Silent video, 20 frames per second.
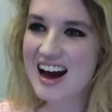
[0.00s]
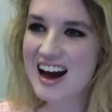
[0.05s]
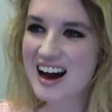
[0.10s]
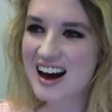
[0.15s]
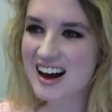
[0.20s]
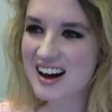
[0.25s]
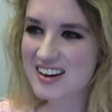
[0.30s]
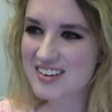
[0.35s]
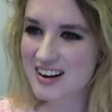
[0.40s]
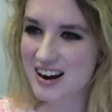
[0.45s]

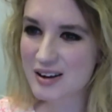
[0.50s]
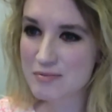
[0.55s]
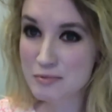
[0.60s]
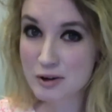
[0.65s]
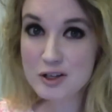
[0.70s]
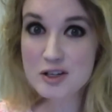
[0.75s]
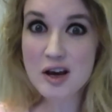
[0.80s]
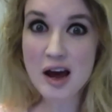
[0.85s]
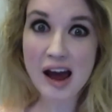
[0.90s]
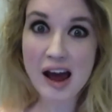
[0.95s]
All right,
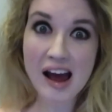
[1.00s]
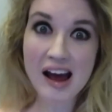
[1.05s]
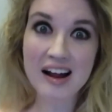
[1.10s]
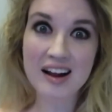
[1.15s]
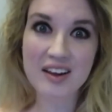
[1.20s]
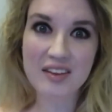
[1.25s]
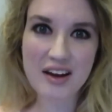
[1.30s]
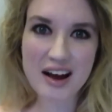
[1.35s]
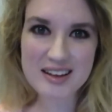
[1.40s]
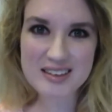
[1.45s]

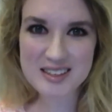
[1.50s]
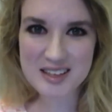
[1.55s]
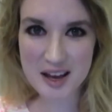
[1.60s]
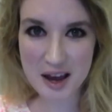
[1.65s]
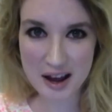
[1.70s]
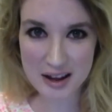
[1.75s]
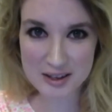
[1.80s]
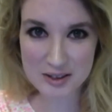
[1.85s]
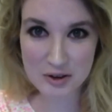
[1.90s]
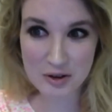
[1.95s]
Mattel. That's the
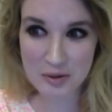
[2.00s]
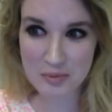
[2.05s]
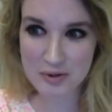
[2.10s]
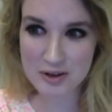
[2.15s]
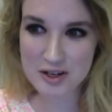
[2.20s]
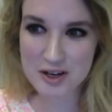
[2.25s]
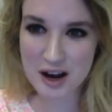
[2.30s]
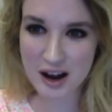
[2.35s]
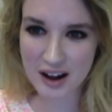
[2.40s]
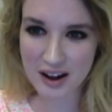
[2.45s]
answer that
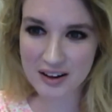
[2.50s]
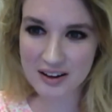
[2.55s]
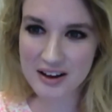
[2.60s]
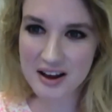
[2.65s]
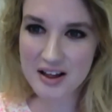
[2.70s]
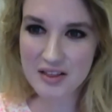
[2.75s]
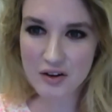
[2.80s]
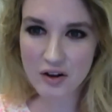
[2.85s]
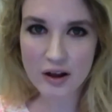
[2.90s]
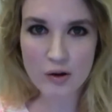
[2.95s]
Mattel,
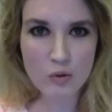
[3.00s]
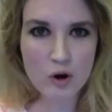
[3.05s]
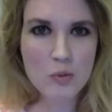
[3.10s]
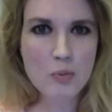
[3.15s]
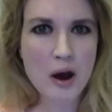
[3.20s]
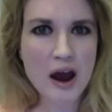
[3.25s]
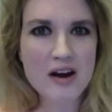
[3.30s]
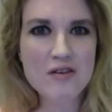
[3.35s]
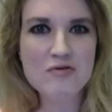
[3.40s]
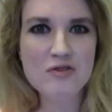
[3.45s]
they're like, we
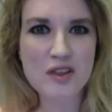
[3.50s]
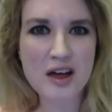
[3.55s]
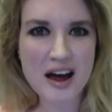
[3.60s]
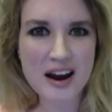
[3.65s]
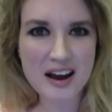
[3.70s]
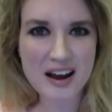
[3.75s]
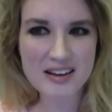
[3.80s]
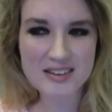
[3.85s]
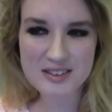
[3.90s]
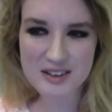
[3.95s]
paid for that
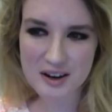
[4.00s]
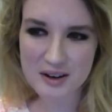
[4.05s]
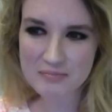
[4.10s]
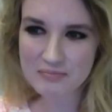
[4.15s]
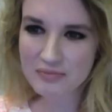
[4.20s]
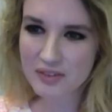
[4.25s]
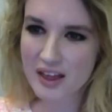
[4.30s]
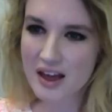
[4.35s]
answer.